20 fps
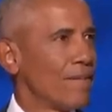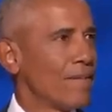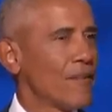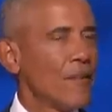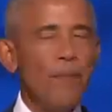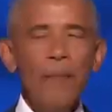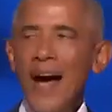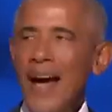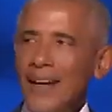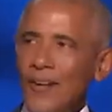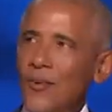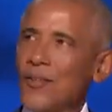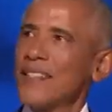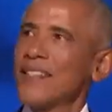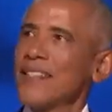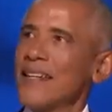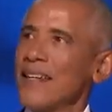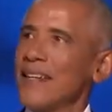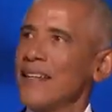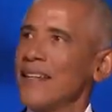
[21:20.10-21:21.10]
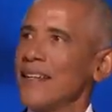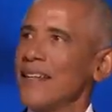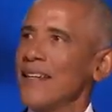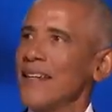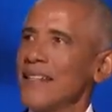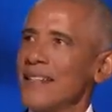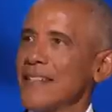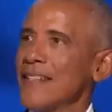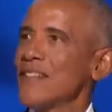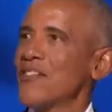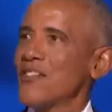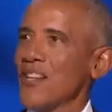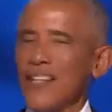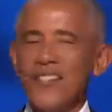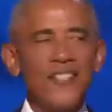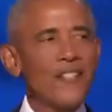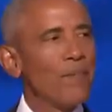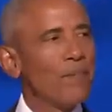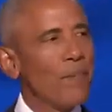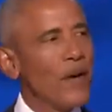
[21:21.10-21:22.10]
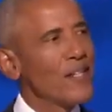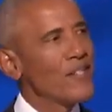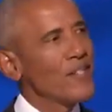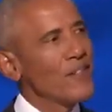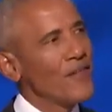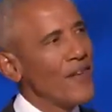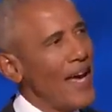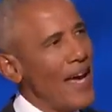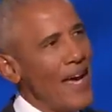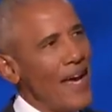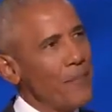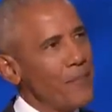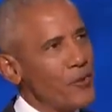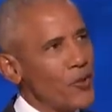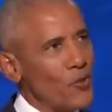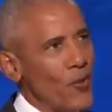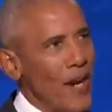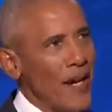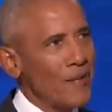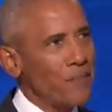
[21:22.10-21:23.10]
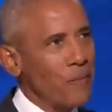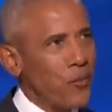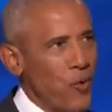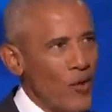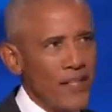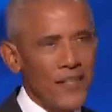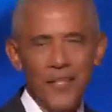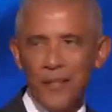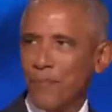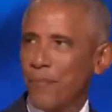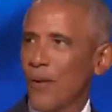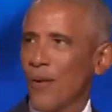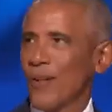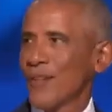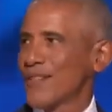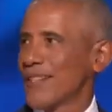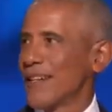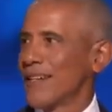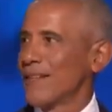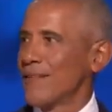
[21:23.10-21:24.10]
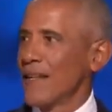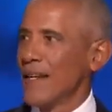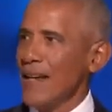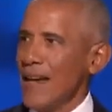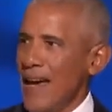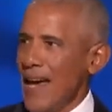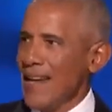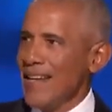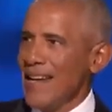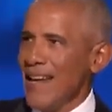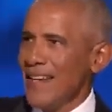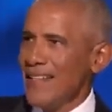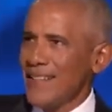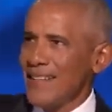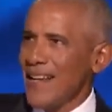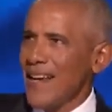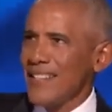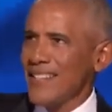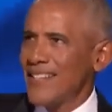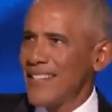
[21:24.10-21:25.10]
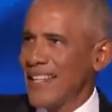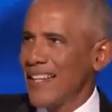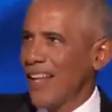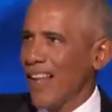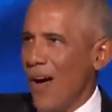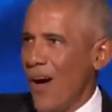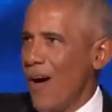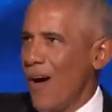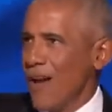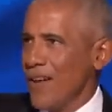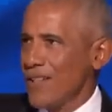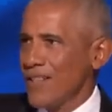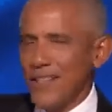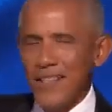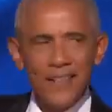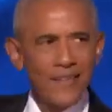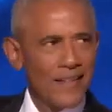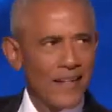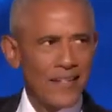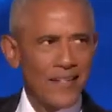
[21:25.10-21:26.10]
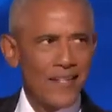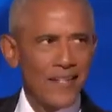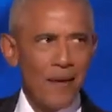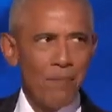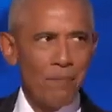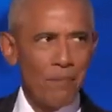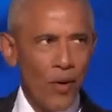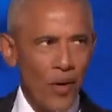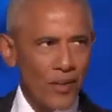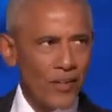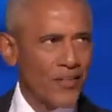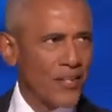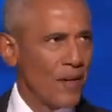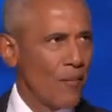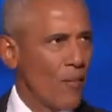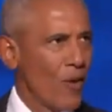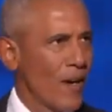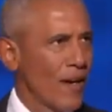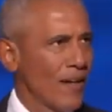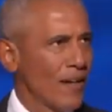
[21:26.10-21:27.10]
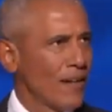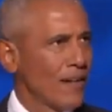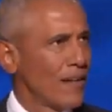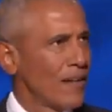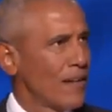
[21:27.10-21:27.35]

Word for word: Democracy isn't just a bunch of abstract principles and, and, and dusty laws in, in some book somewhere.